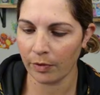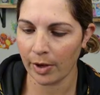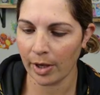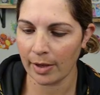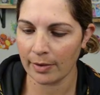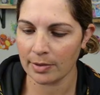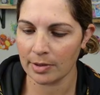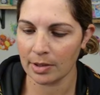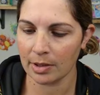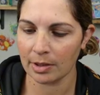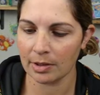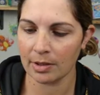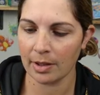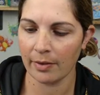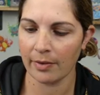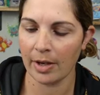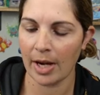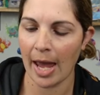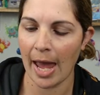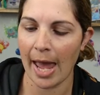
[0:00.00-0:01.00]
five, six,
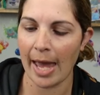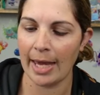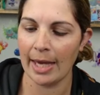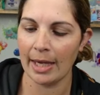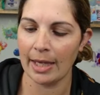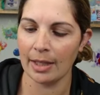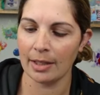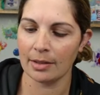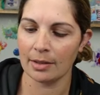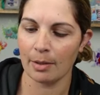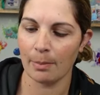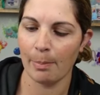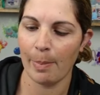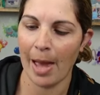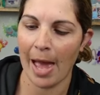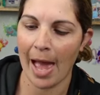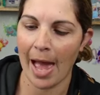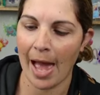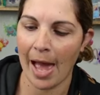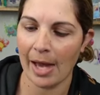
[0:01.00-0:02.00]
seven, eight
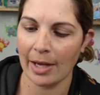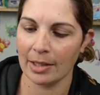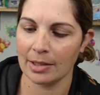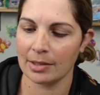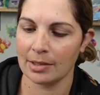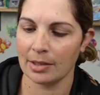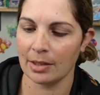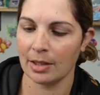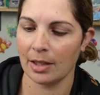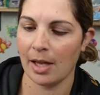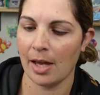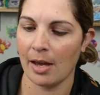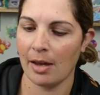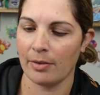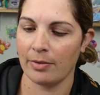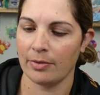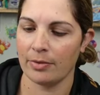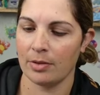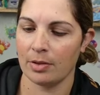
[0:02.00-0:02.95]
packs left.